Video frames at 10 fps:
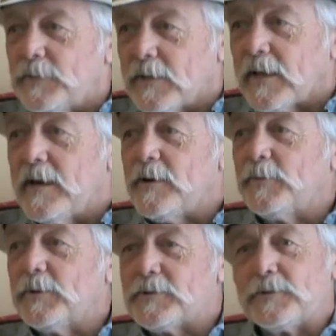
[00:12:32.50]
young
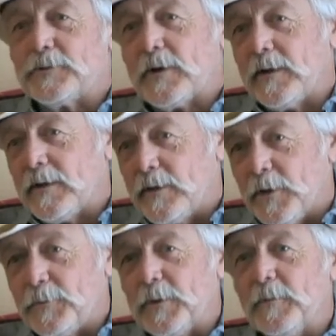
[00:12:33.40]
cowboys who try to
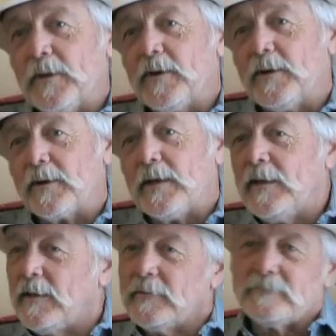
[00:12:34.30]
help him along,
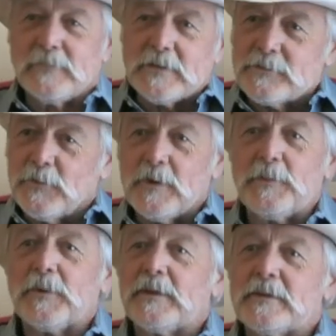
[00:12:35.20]
doesn't want to
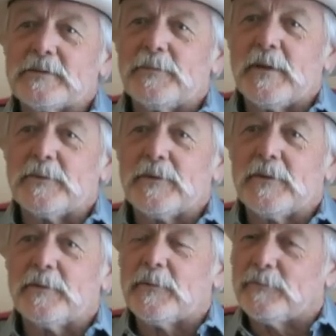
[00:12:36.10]
participate with
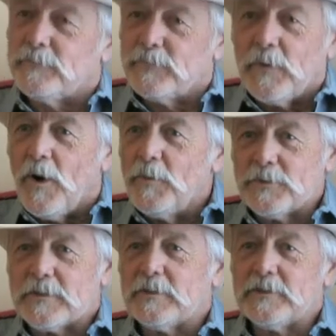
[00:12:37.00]
them, he
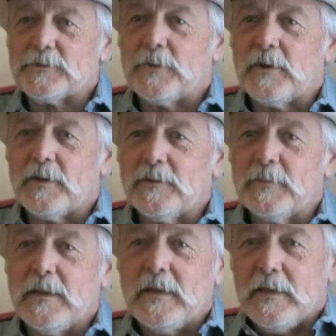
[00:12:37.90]
almost kills one of them,
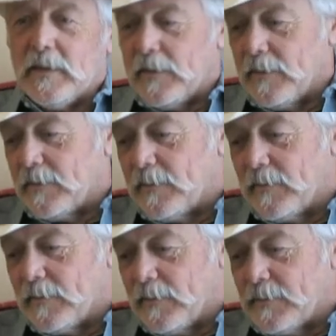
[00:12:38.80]
and
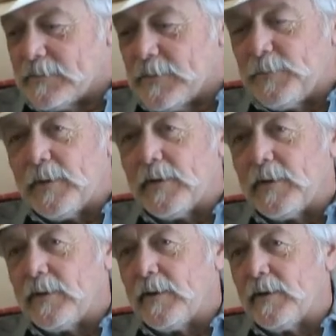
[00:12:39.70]
ends up in
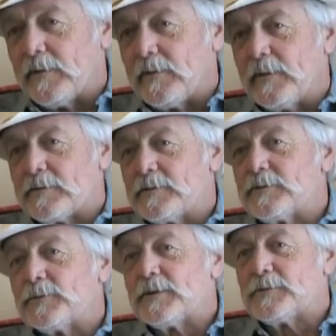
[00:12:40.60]
a
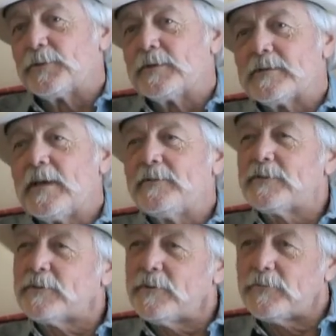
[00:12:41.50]
situation where his life
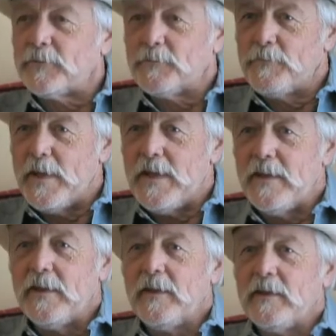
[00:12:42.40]
is going from
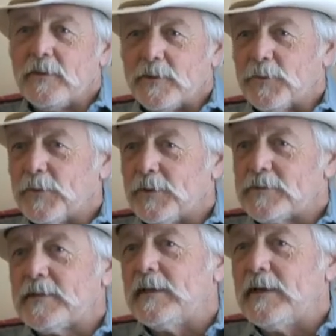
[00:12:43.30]
bad to
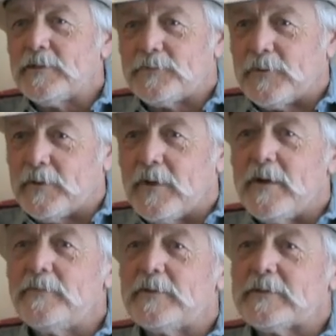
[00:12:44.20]
worse, and now it's very
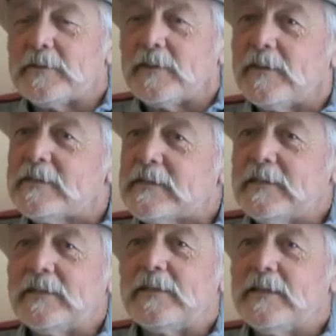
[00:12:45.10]
obvious that this
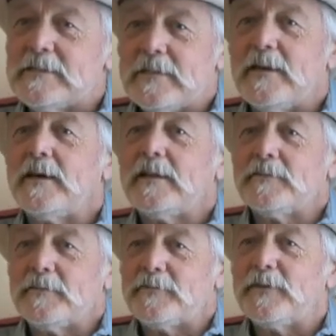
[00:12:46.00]
kid does not
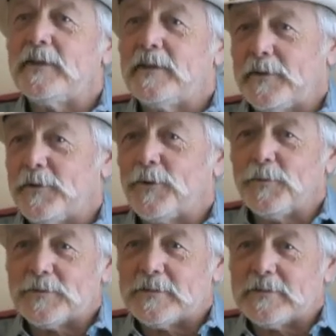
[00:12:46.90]
even fit in a
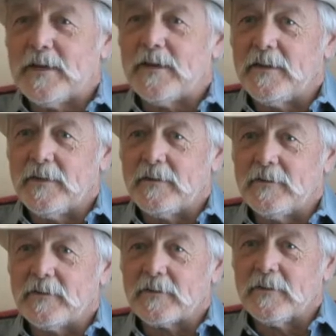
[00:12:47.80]
normal society any
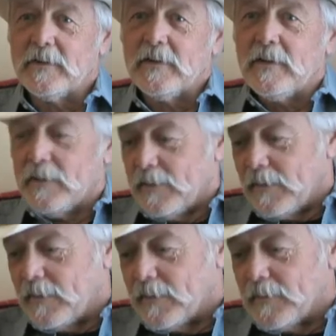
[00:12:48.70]
longer.
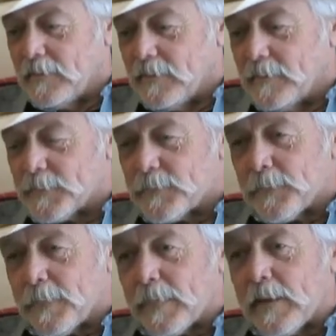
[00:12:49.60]
And
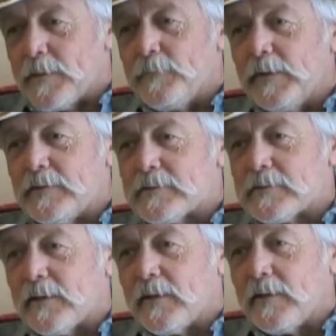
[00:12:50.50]
he
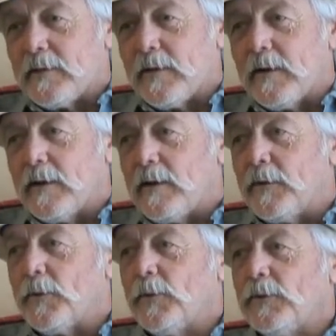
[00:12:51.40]
meets
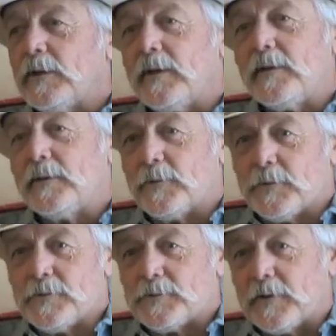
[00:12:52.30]
an old Indian
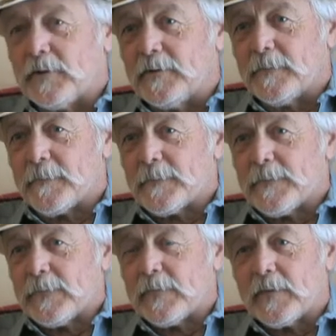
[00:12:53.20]
horse trainer,
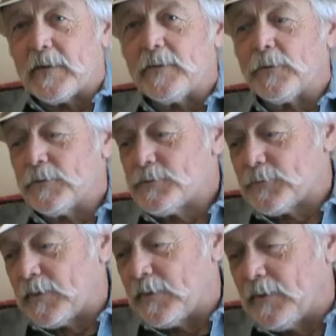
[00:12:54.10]
and the horse
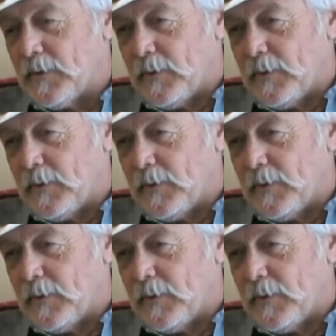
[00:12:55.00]
trainer